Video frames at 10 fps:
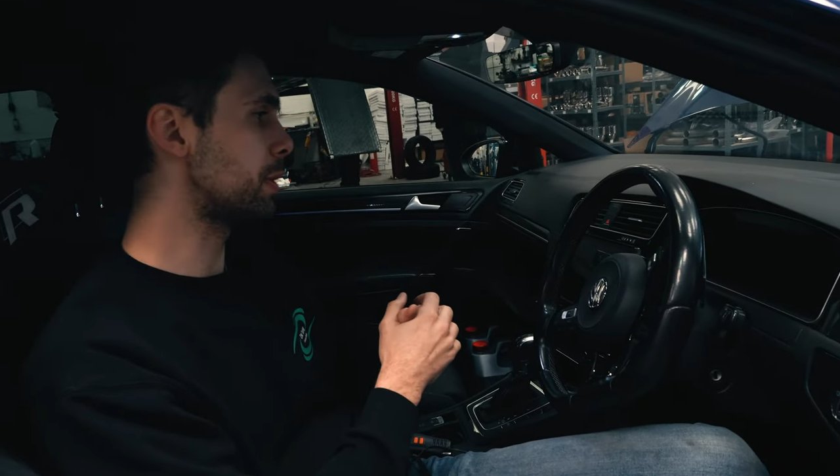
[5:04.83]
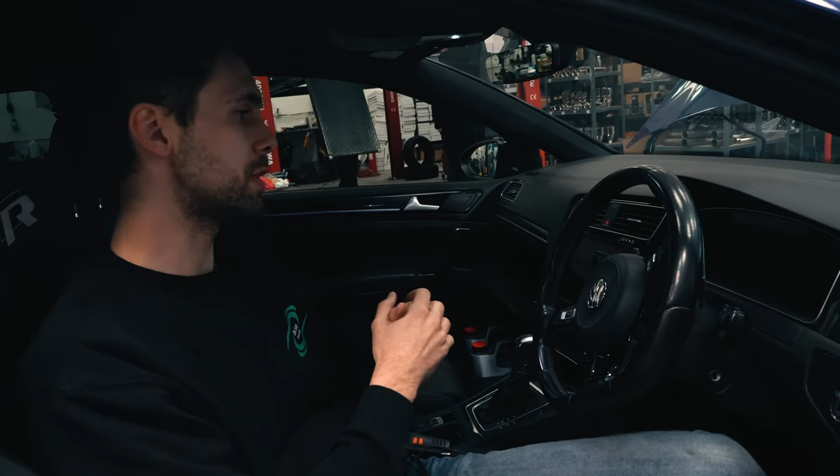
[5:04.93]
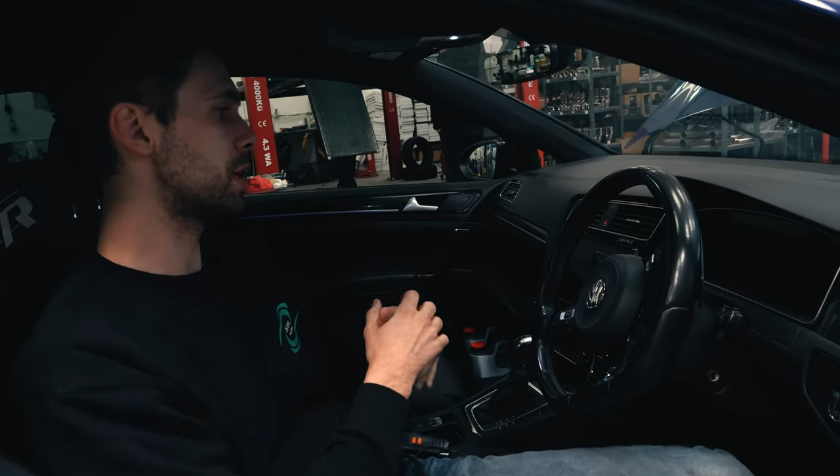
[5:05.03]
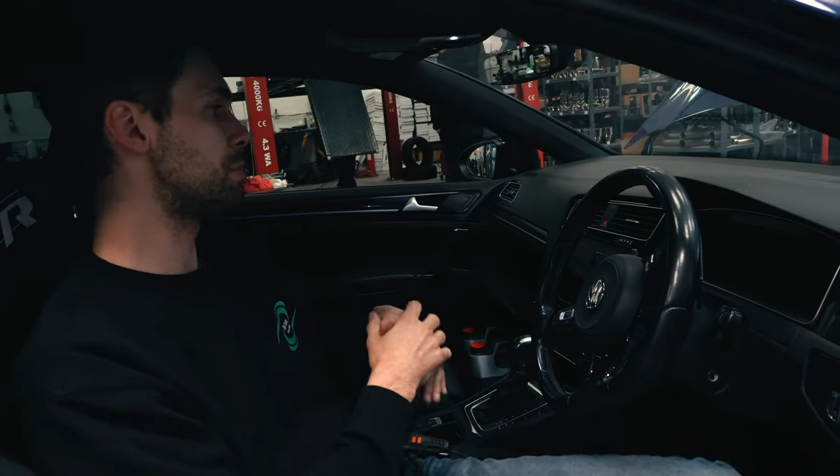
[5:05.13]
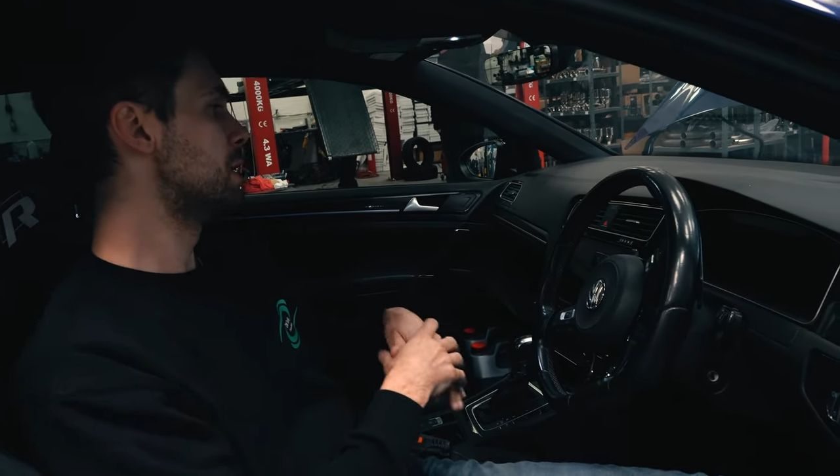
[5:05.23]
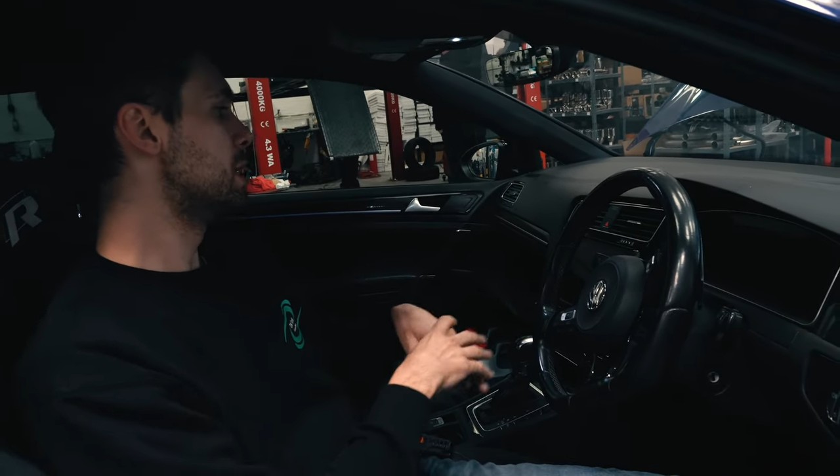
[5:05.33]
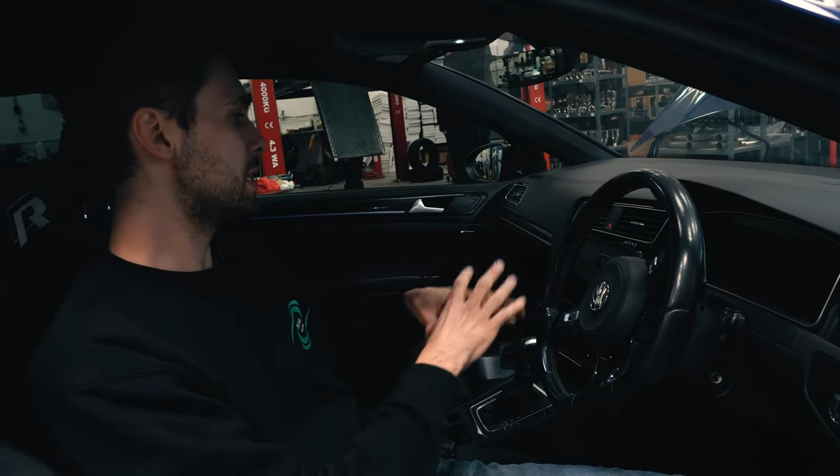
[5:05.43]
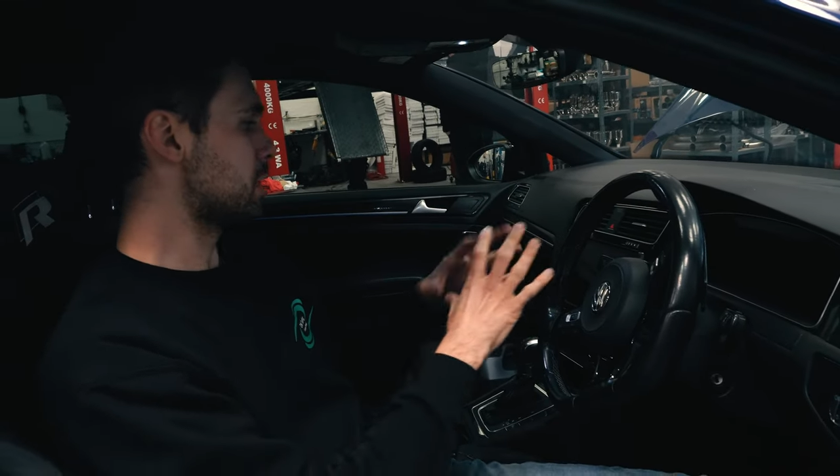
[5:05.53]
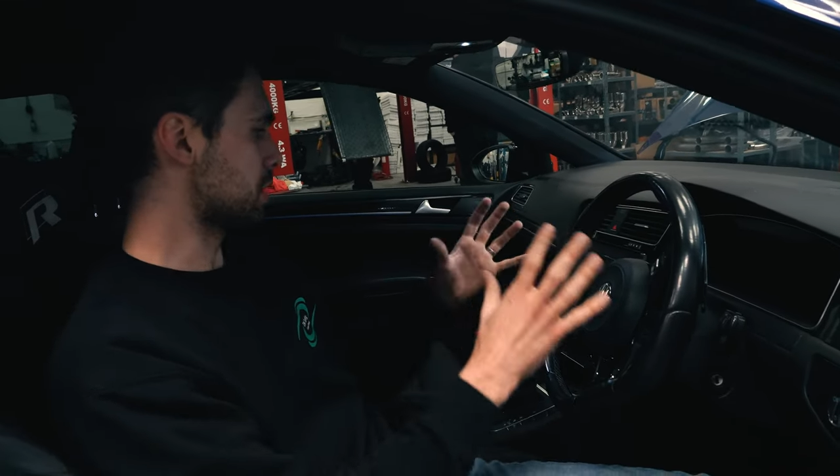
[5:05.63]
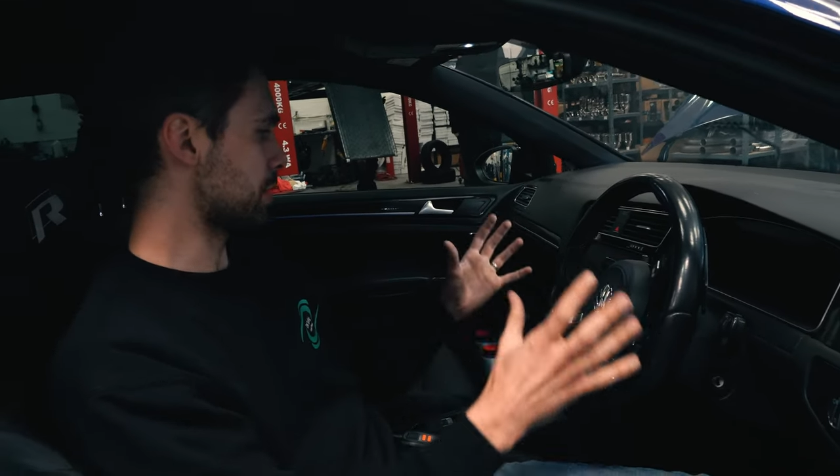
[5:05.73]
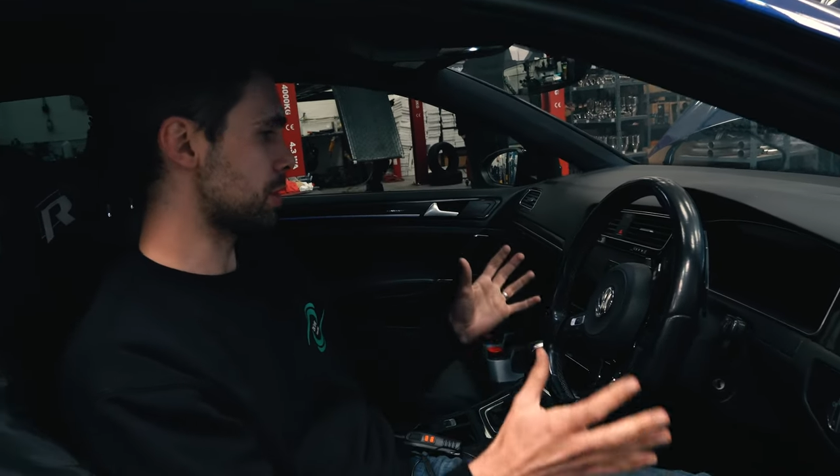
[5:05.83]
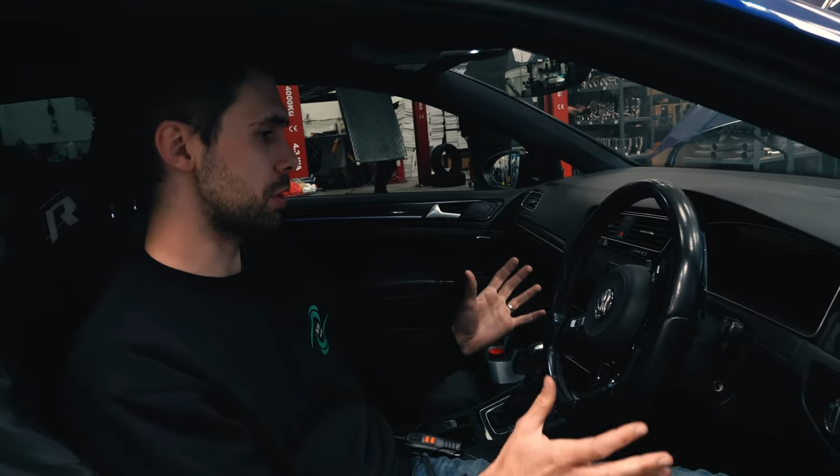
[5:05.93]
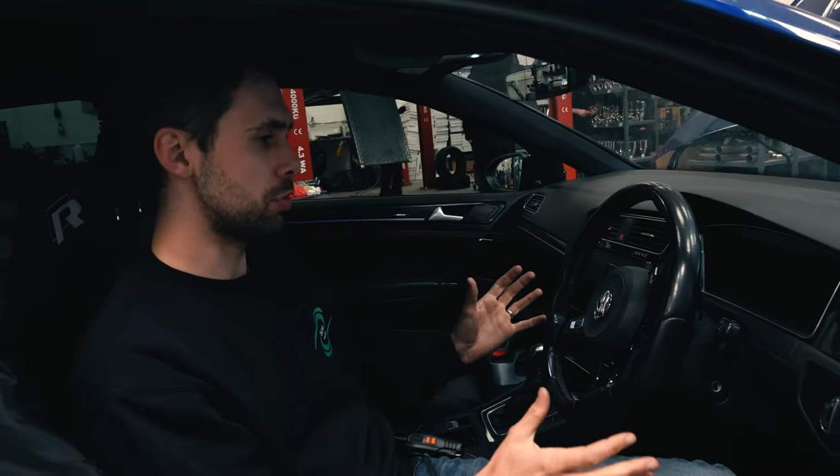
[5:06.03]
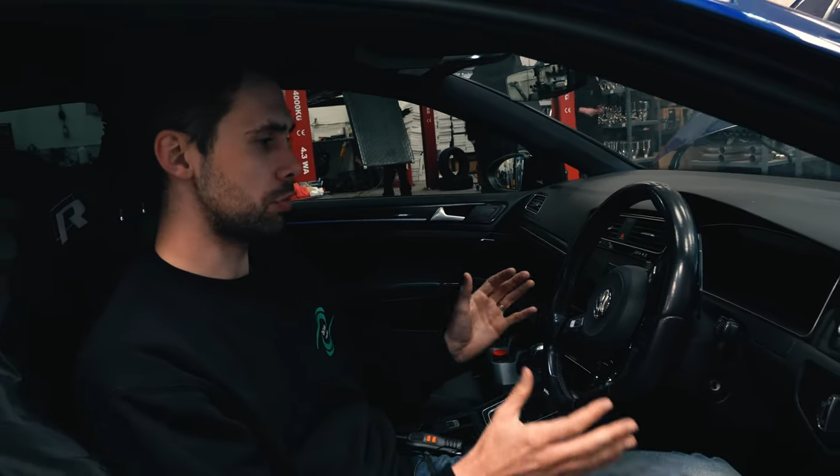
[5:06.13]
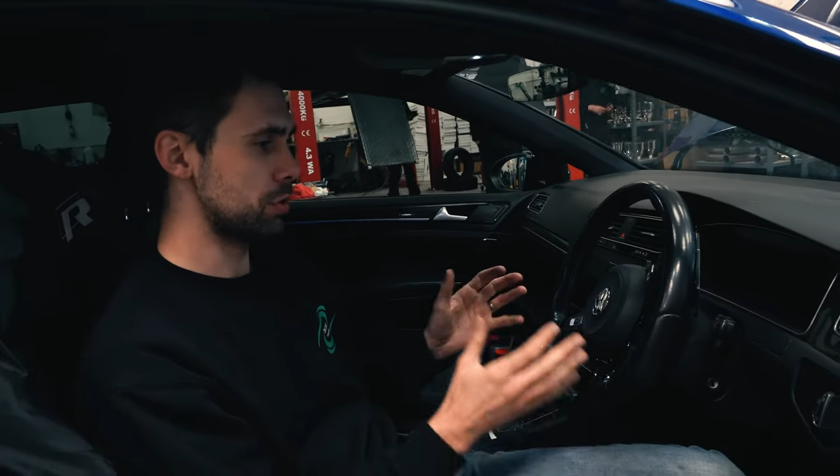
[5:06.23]
But um, this looks race
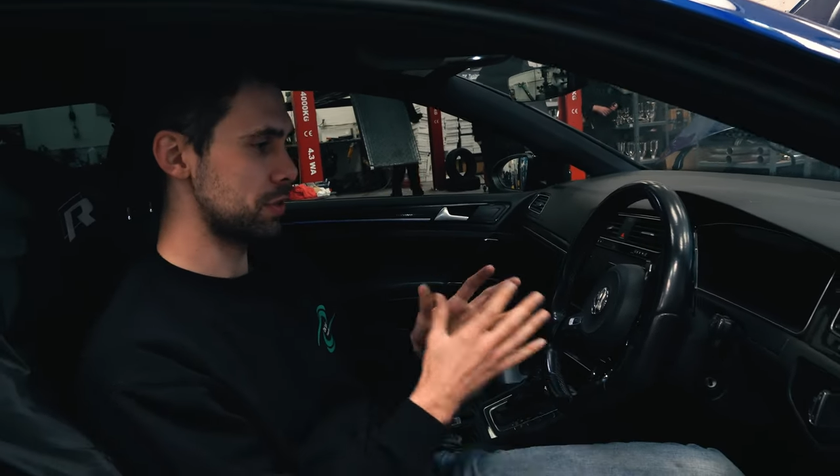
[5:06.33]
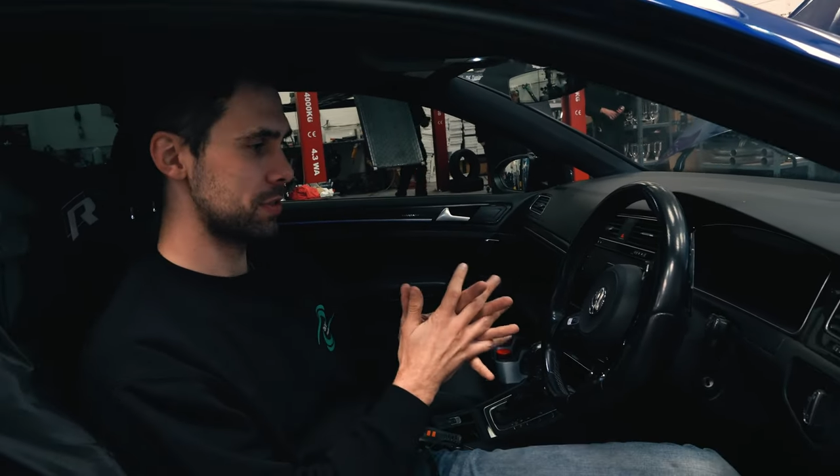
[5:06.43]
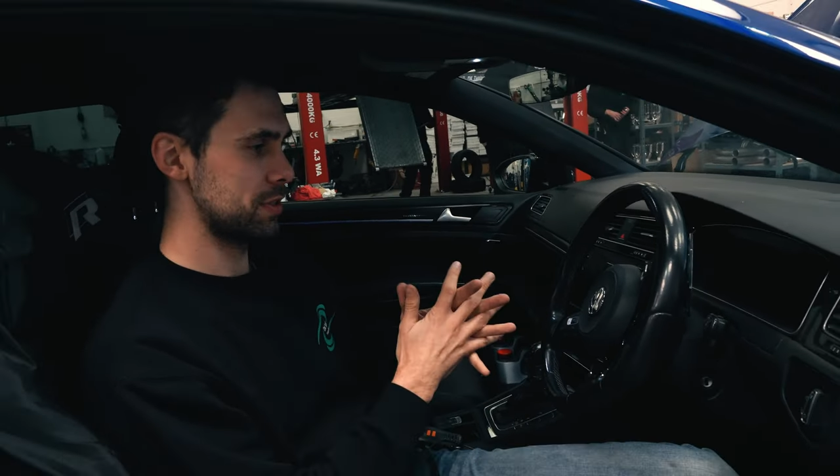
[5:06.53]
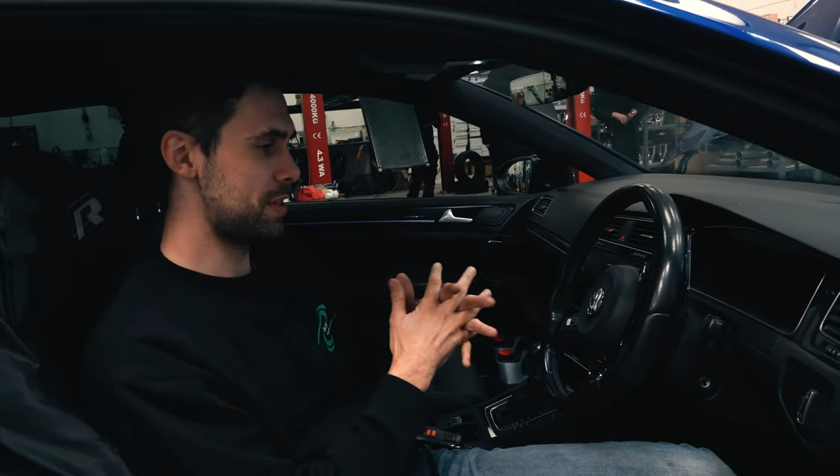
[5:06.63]
car life.